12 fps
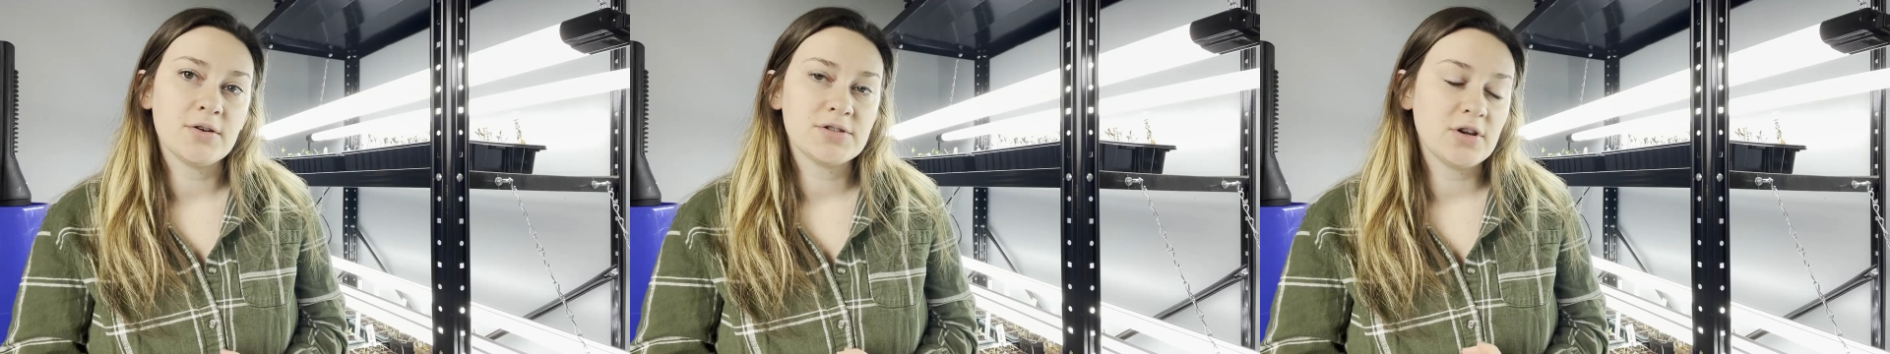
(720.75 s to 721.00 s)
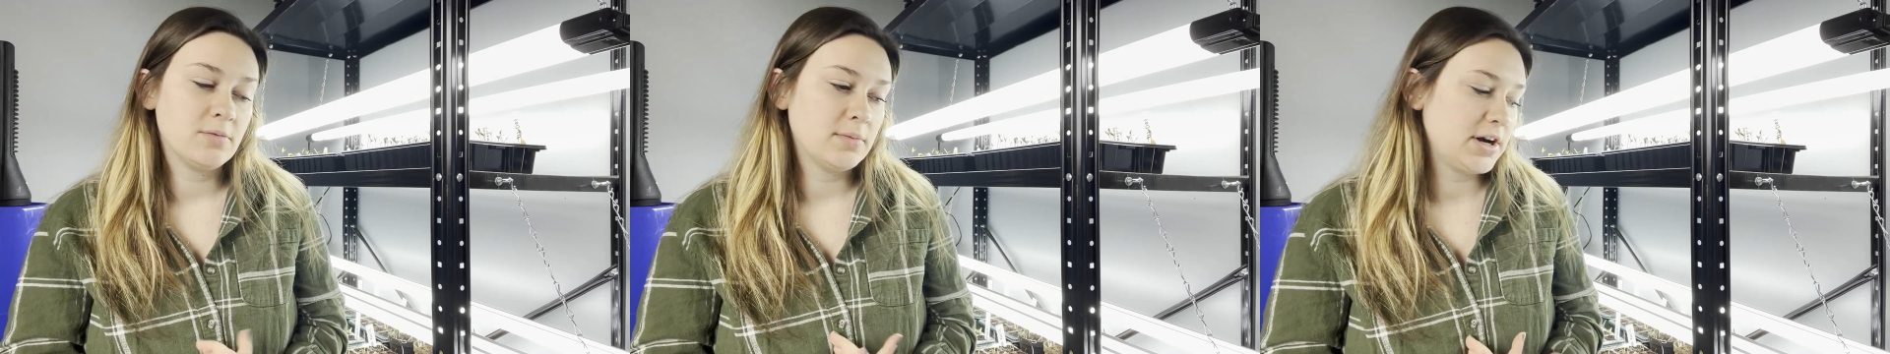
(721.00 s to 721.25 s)

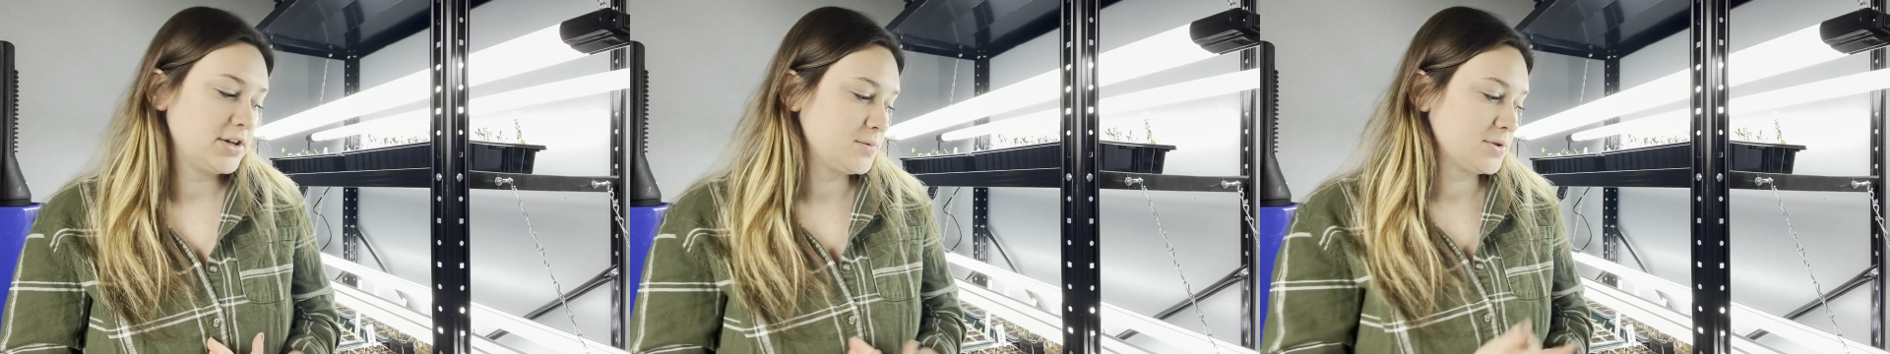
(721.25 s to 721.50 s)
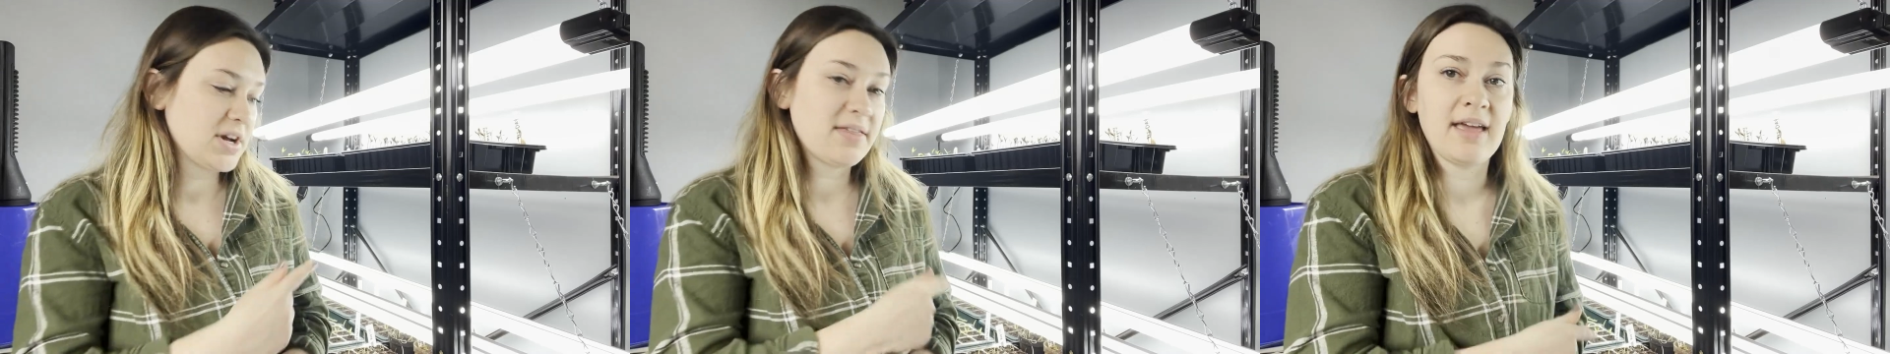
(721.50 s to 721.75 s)
so much,
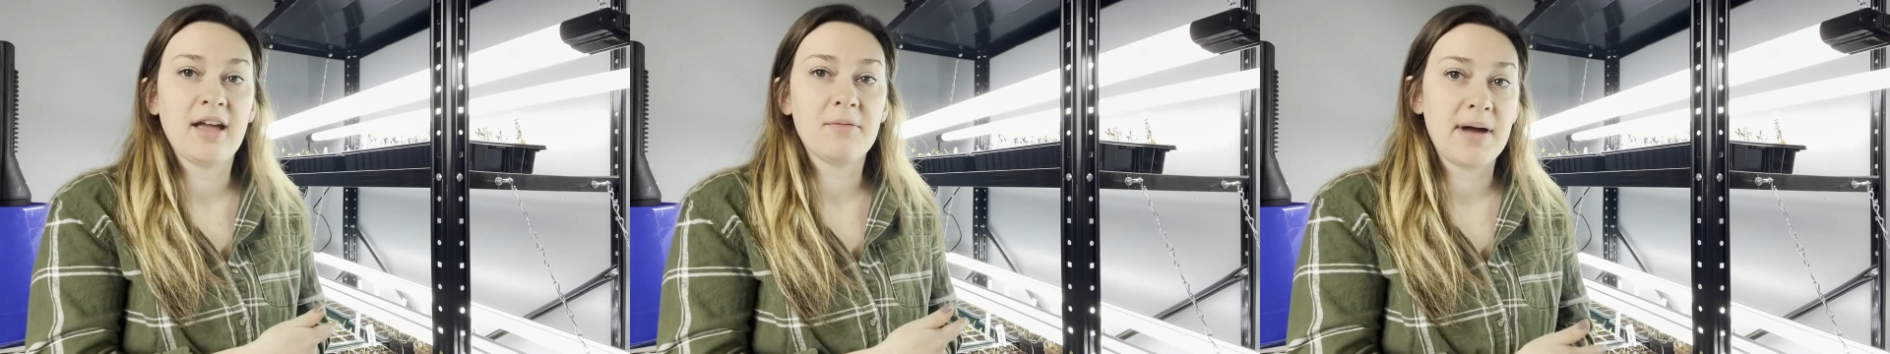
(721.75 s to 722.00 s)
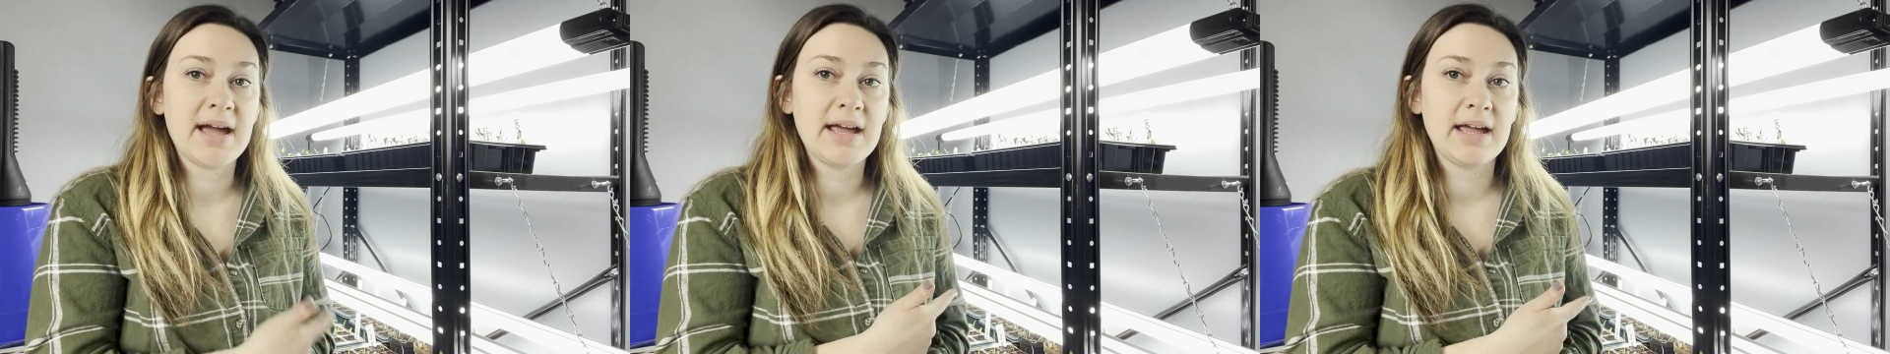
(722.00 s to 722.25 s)
which I think
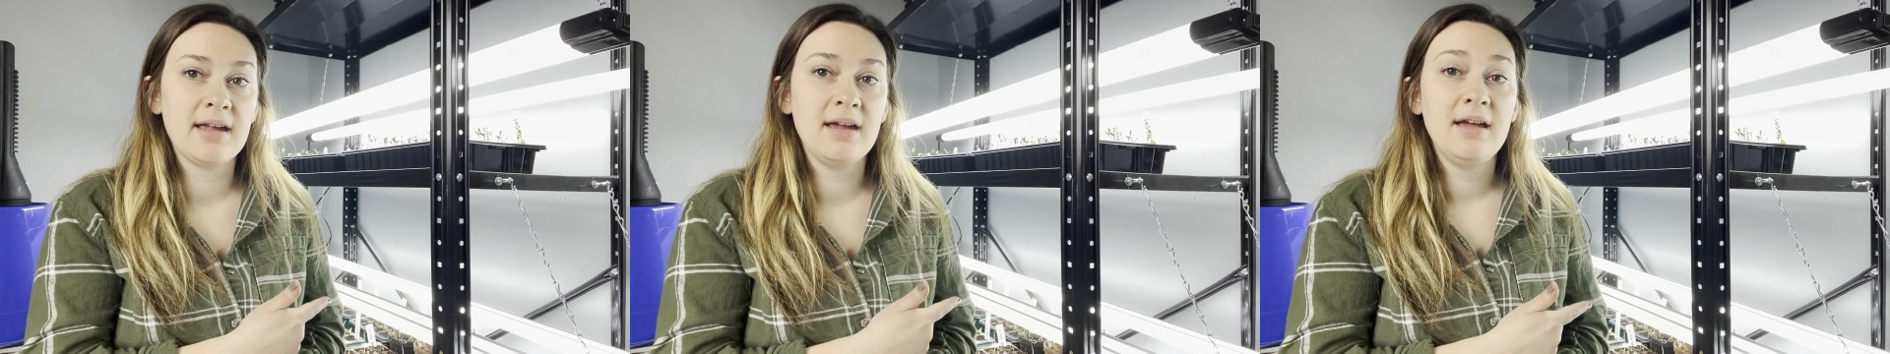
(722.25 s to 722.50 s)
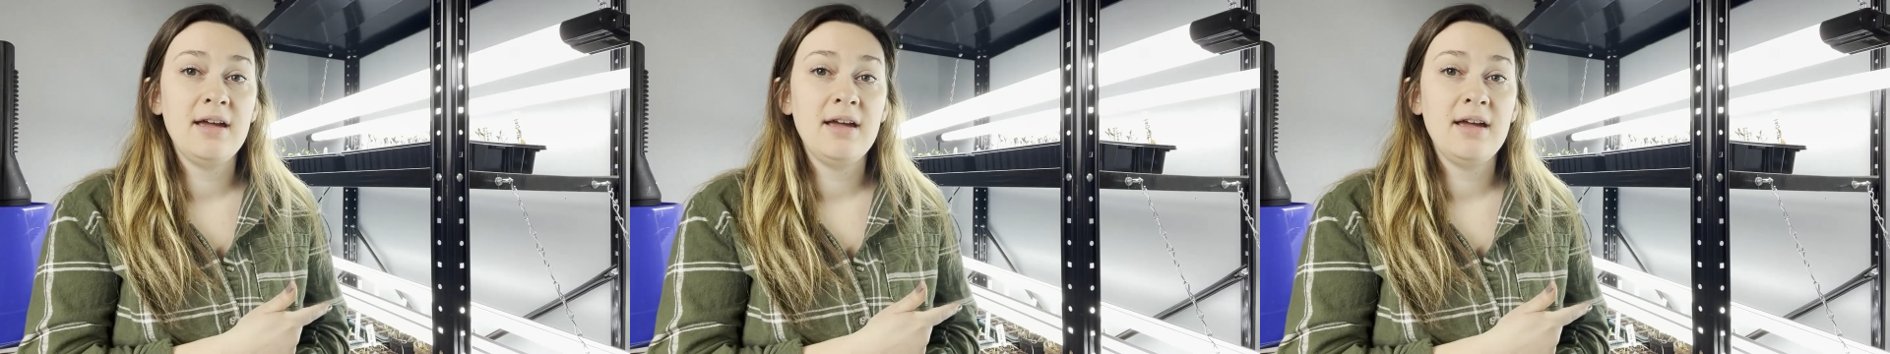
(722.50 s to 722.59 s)
my